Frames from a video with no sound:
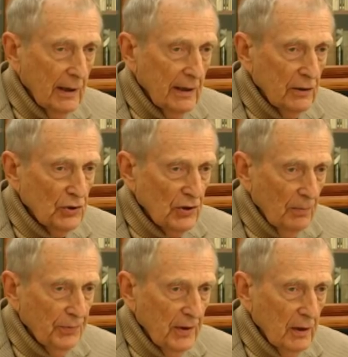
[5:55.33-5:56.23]
into
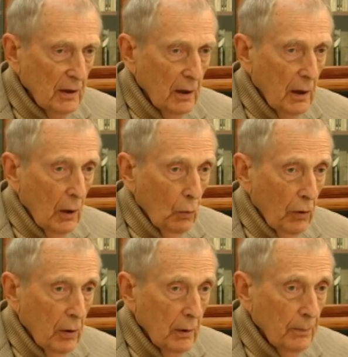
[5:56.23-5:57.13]
something
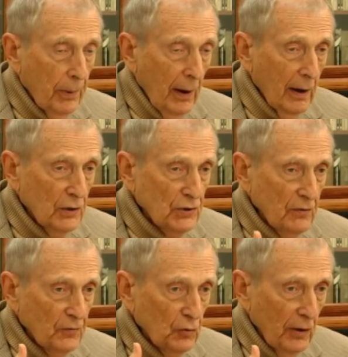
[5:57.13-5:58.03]
where
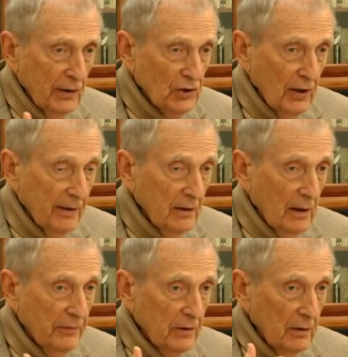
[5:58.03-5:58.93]
positive traits like
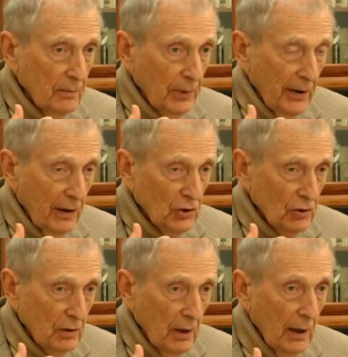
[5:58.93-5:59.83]
love and
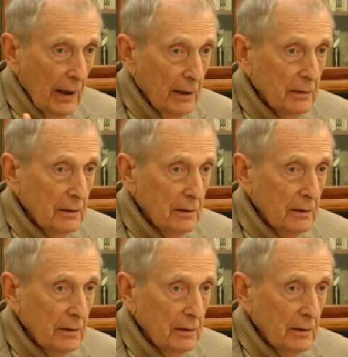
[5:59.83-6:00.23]
compassion and